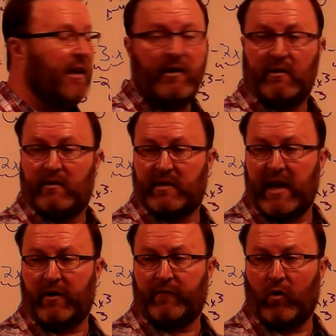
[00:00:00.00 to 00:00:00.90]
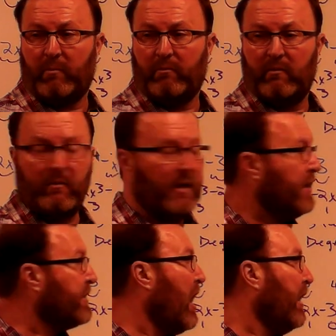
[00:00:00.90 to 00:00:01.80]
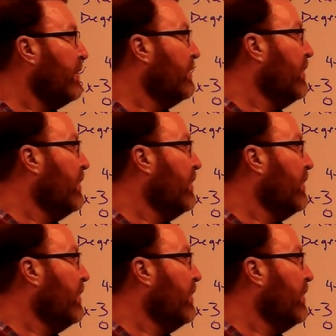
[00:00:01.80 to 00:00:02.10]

in standard form? It's not.